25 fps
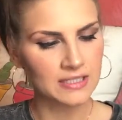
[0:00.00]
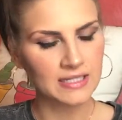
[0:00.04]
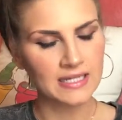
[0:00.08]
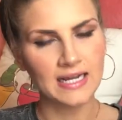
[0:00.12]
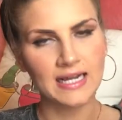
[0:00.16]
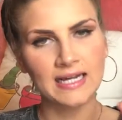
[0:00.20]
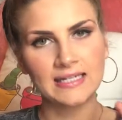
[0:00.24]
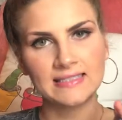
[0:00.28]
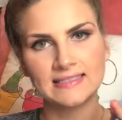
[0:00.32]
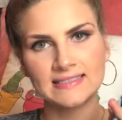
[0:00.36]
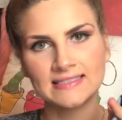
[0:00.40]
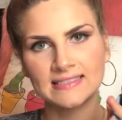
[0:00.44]
It
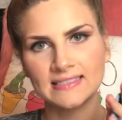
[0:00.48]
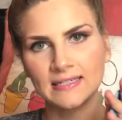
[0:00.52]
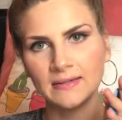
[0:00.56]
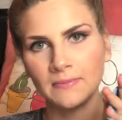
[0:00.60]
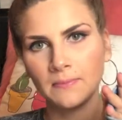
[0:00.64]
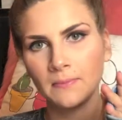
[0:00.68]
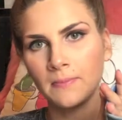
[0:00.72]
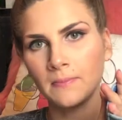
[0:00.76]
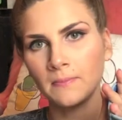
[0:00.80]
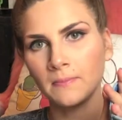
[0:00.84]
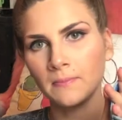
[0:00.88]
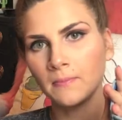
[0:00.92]
has
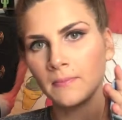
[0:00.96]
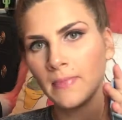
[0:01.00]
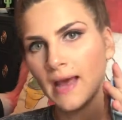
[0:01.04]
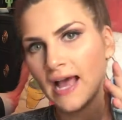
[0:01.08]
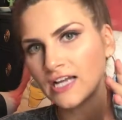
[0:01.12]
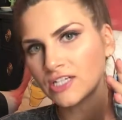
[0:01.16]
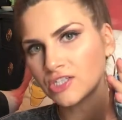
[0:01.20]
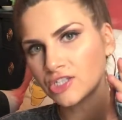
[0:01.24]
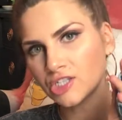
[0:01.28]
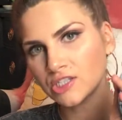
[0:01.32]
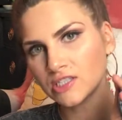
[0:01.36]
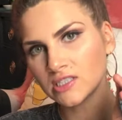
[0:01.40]
some
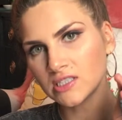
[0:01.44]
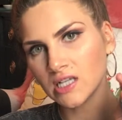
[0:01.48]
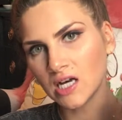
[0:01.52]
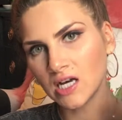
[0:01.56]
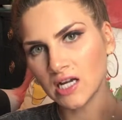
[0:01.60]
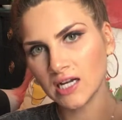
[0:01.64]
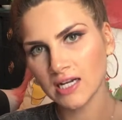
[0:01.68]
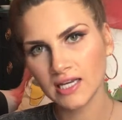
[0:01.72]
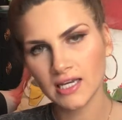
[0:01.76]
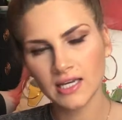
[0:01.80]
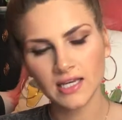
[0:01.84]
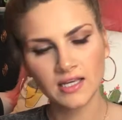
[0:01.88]
patches
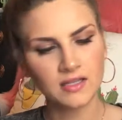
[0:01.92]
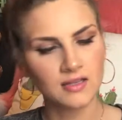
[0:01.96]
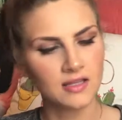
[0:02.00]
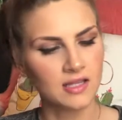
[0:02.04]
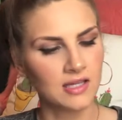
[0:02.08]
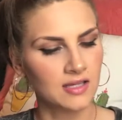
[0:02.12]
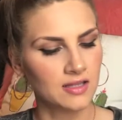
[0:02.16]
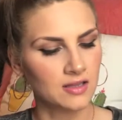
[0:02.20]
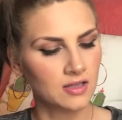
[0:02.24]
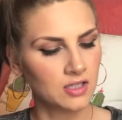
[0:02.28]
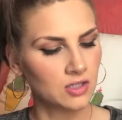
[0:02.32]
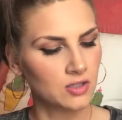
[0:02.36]
on it,
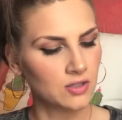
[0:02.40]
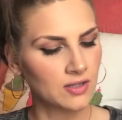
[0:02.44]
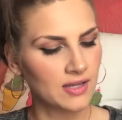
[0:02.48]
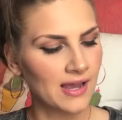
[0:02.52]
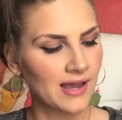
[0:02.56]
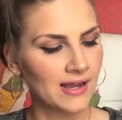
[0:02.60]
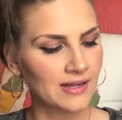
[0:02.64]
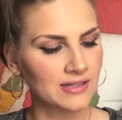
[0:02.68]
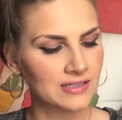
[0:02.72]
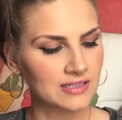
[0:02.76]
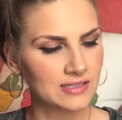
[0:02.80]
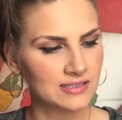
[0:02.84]
like a little
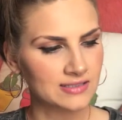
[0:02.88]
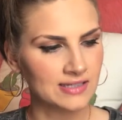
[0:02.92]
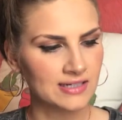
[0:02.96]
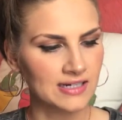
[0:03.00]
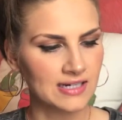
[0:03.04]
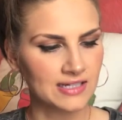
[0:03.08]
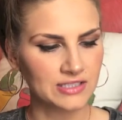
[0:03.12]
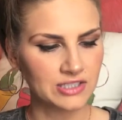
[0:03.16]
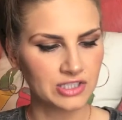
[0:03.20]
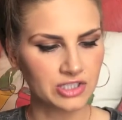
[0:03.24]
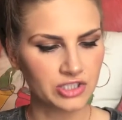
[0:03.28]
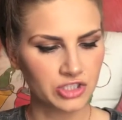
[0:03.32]
cactus and
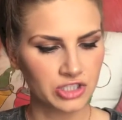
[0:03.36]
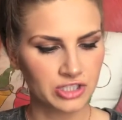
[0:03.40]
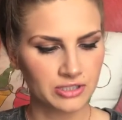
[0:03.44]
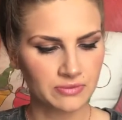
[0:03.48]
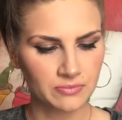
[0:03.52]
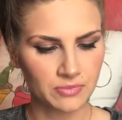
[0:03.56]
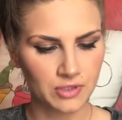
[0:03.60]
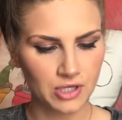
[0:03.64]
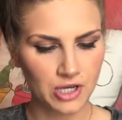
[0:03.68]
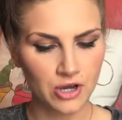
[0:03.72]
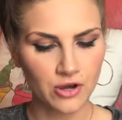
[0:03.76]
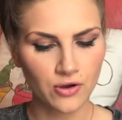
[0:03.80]
ice
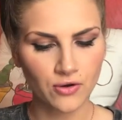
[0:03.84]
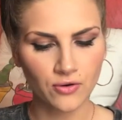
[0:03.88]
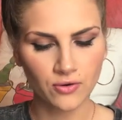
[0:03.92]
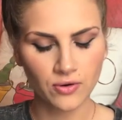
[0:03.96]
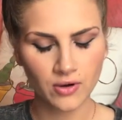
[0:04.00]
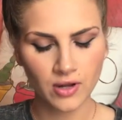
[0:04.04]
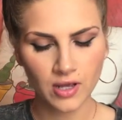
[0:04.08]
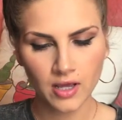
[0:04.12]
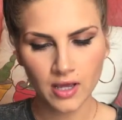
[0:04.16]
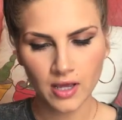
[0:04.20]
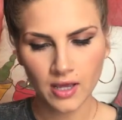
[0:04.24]
cream cone,